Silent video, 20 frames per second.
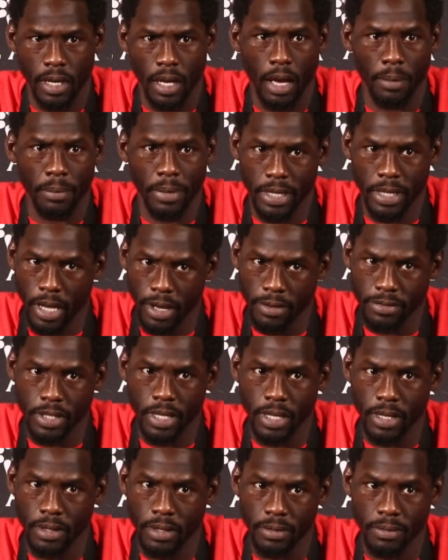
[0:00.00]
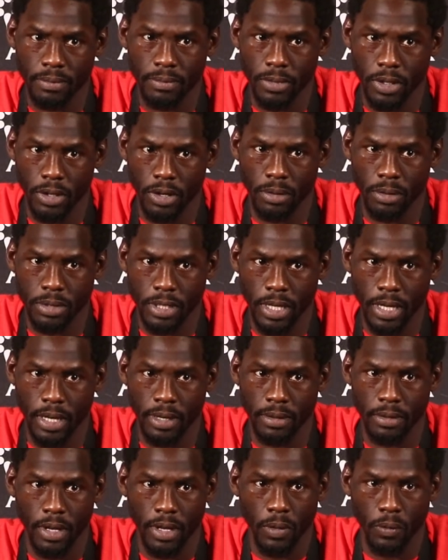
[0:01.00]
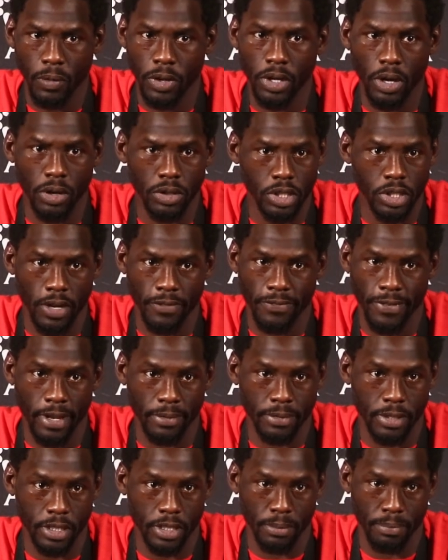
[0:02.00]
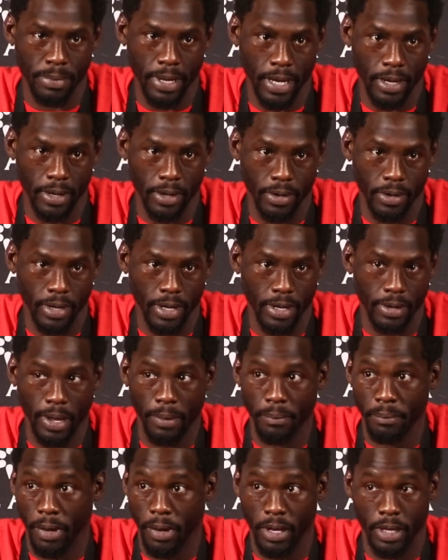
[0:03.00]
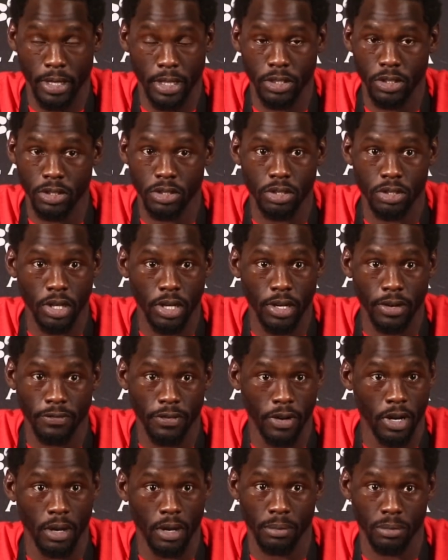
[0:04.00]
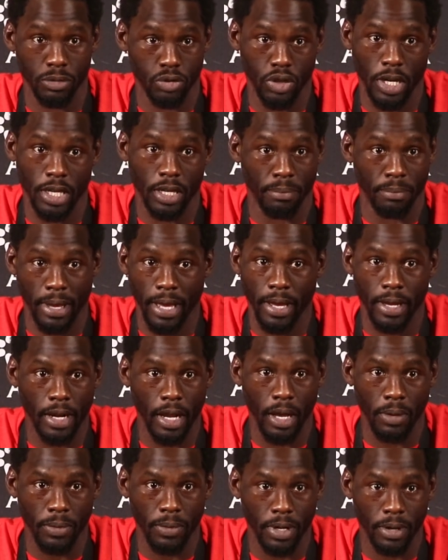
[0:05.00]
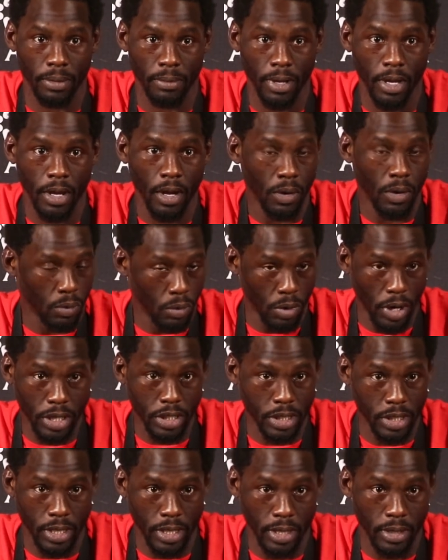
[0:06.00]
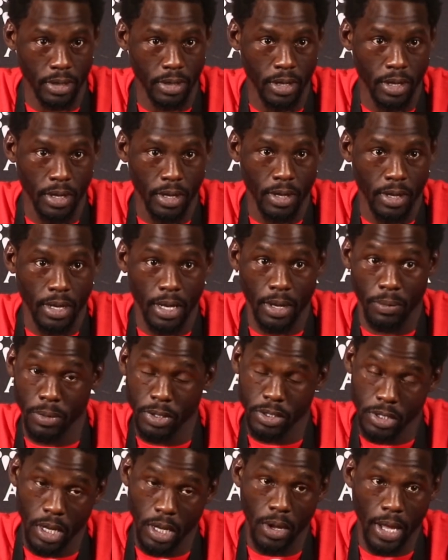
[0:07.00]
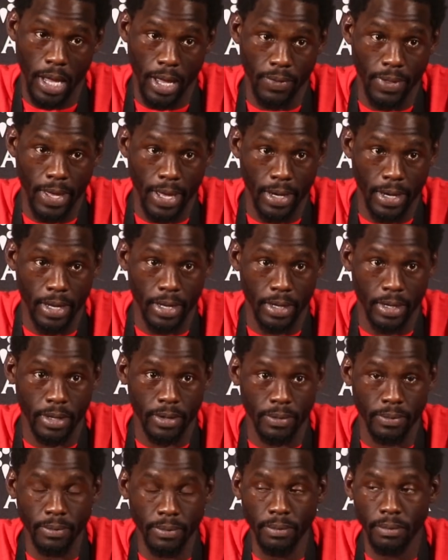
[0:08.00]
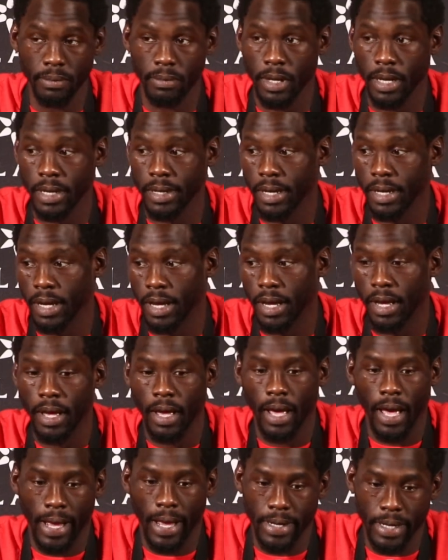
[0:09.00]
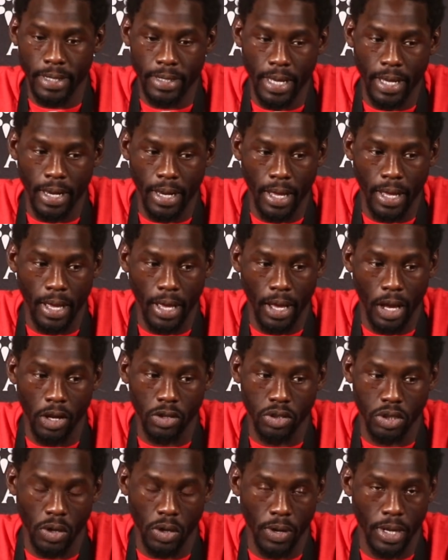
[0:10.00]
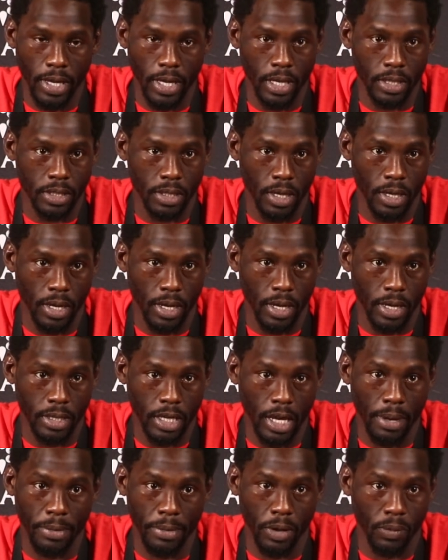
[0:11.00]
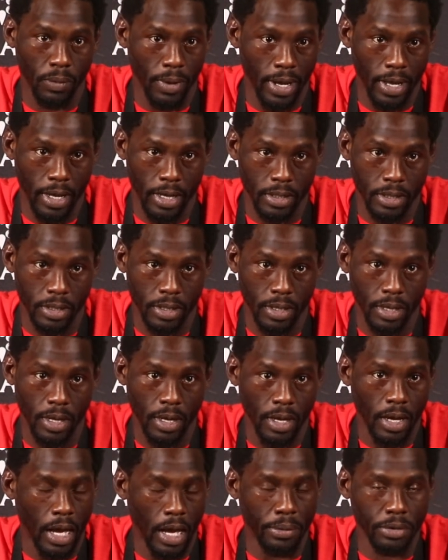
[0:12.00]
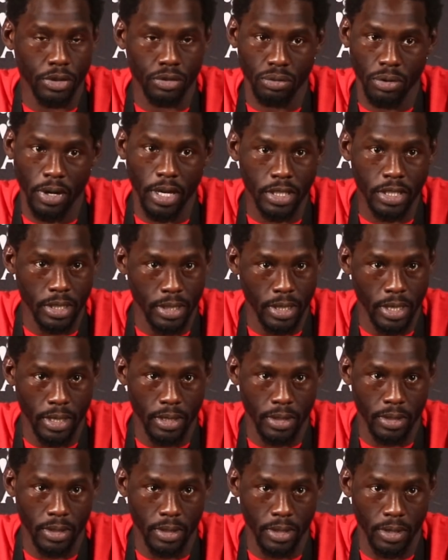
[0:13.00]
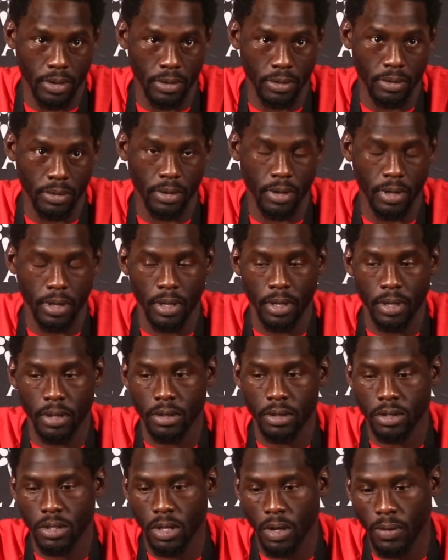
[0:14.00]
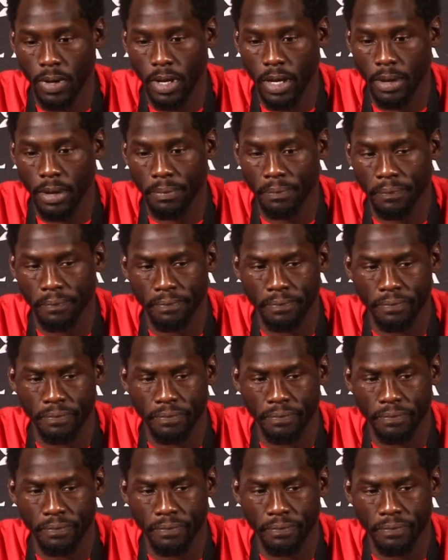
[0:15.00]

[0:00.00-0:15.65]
Amendovsky. You know what I'm saying? We know John Phillips is a banger, and he just stood in front of him and tried to bang it out with him, rushing it, and we saw how that ended. And I did that also against Dominic Reyes. I was rushing it, you know. So I